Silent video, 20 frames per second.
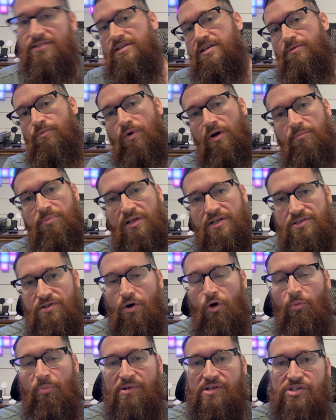the OnePlus
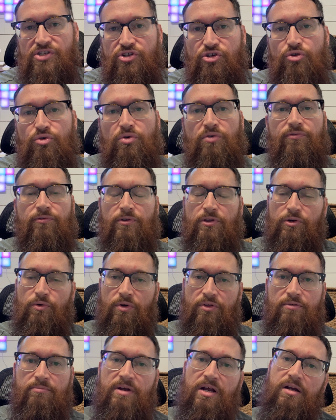Open 2 for the
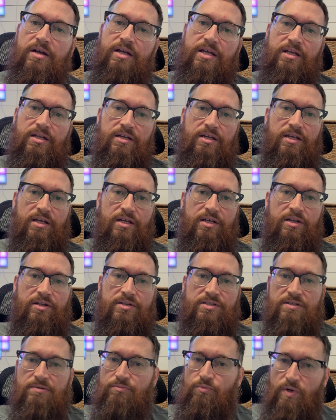North American and
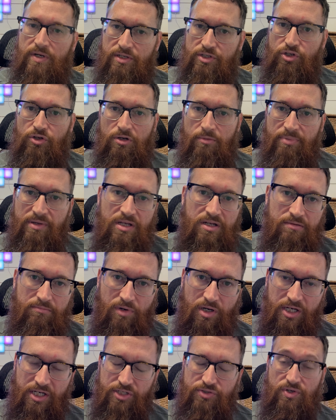somewhat European
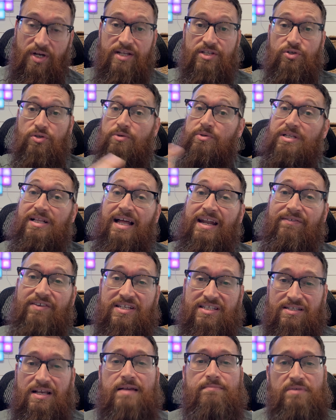markets, right? And so there's a lot of
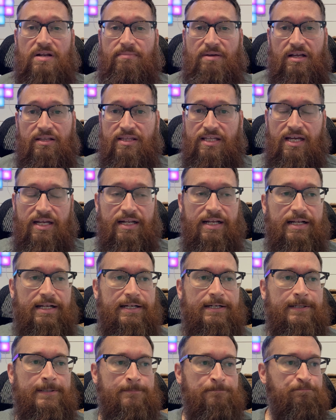excitement about that.
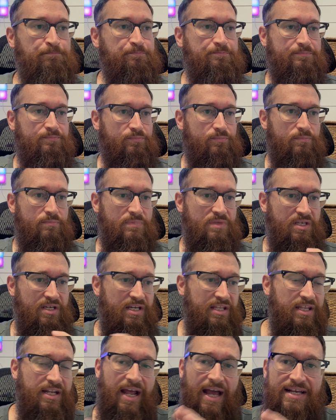
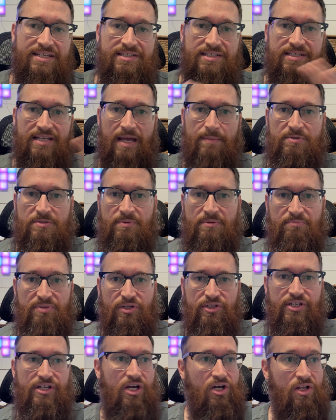And then as this hype has been
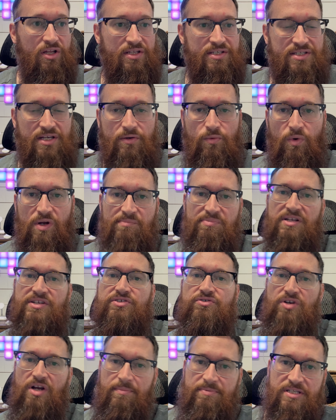building, all of a sudden OnePlus
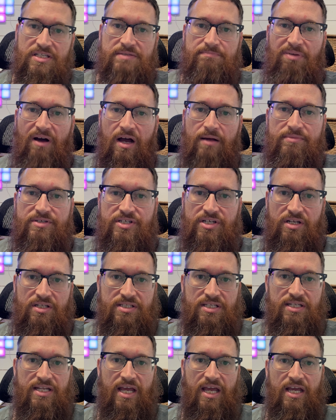drops this bombshell
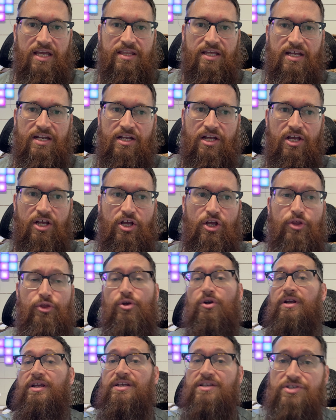today that
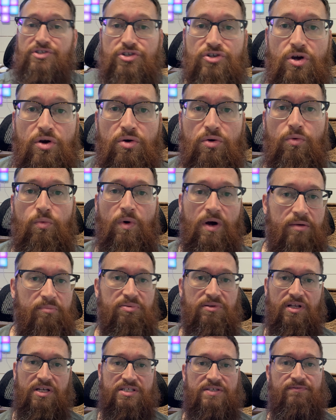there is no
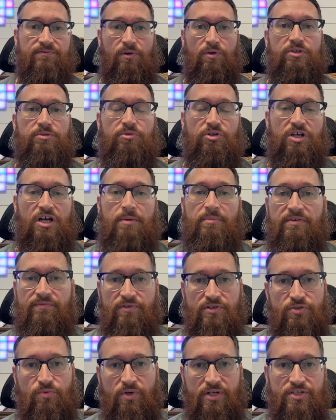OnePlus foldable coming for
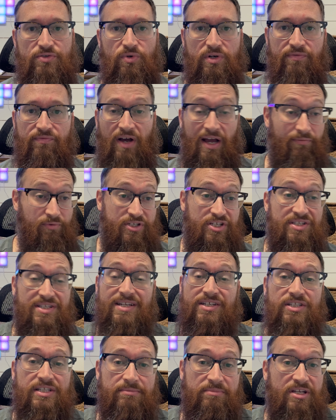2025, which
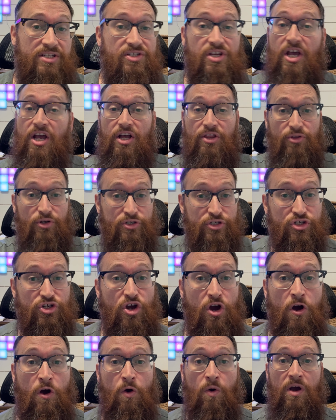essentially means there's
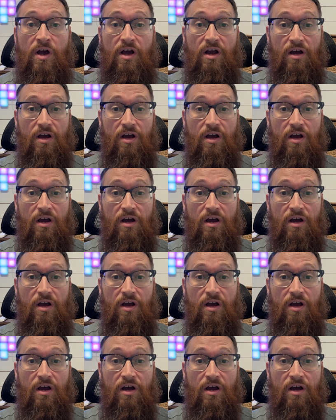no